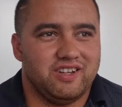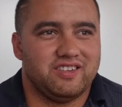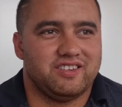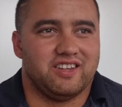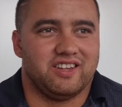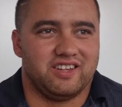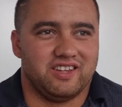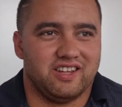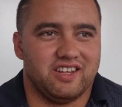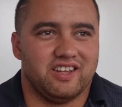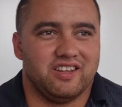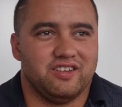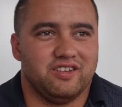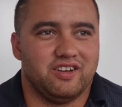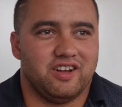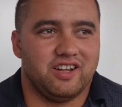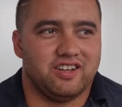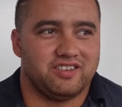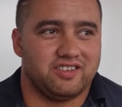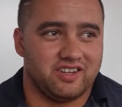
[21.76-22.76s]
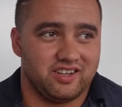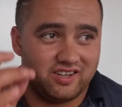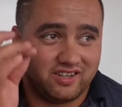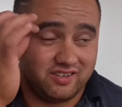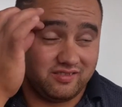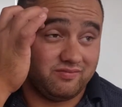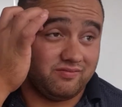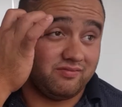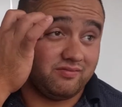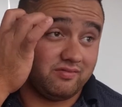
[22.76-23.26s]
yeah. I'd say
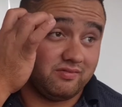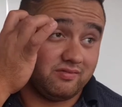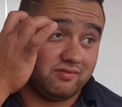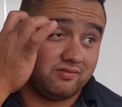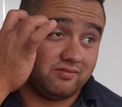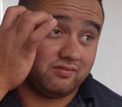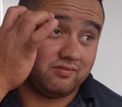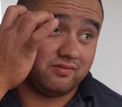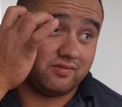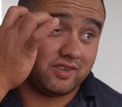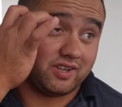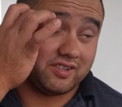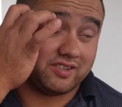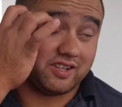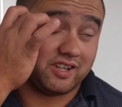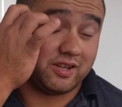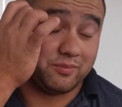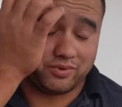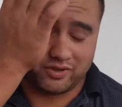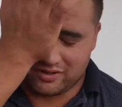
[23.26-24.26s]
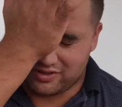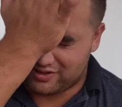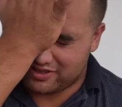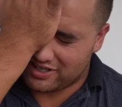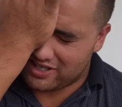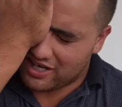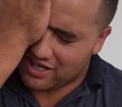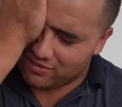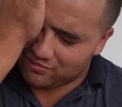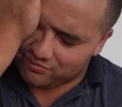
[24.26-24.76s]
that because I
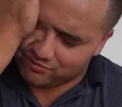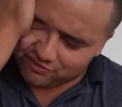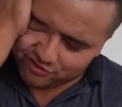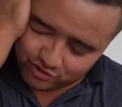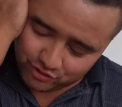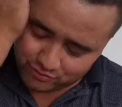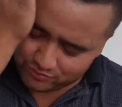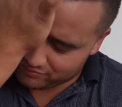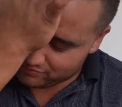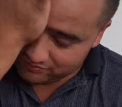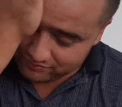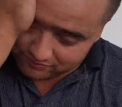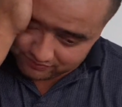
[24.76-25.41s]
come from